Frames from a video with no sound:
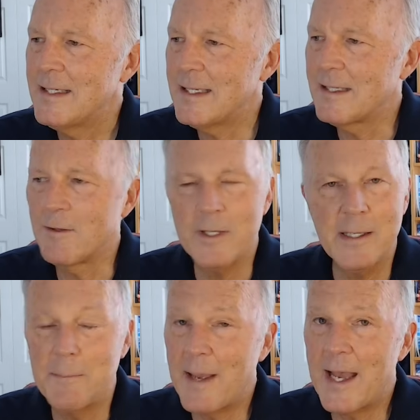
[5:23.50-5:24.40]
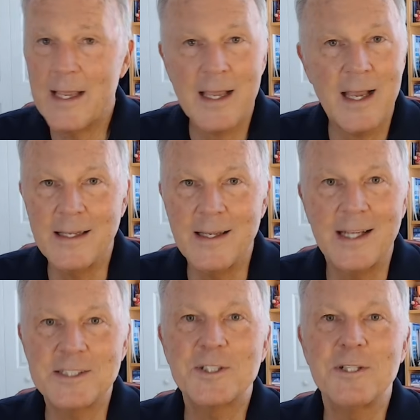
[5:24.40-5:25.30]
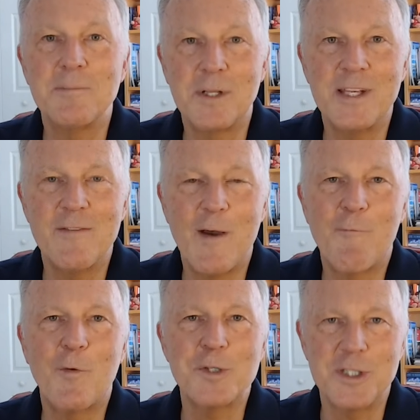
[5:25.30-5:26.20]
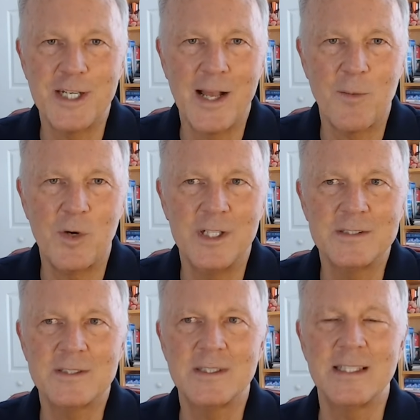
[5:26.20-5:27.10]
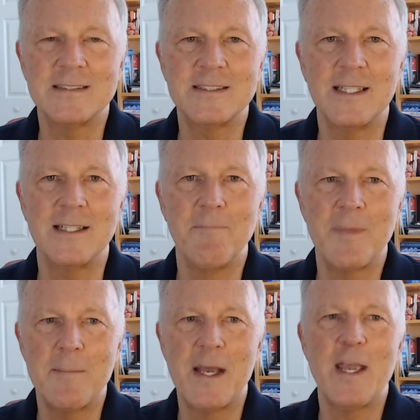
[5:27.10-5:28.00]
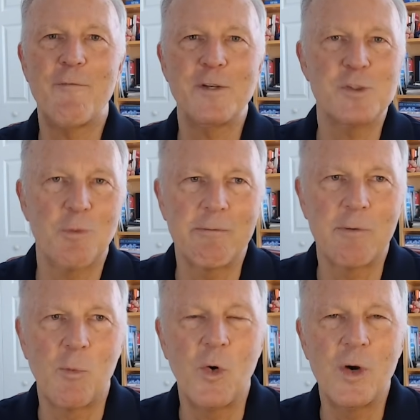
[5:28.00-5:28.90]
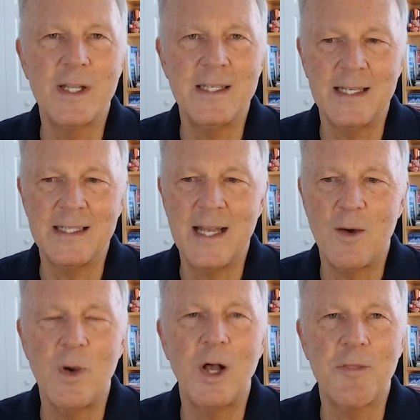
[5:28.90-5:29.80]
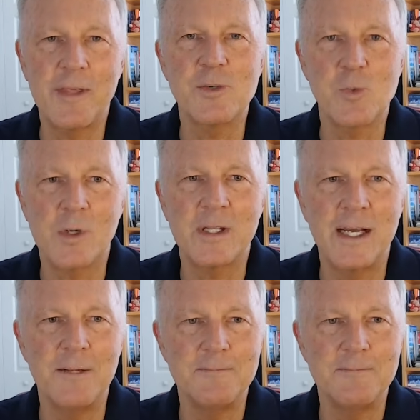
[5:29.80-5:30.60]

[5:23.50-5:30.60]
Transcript: And looking back, I, I just couldn't believe how fortunate I was that uh, that my efforts were rewarded and how well things worked out.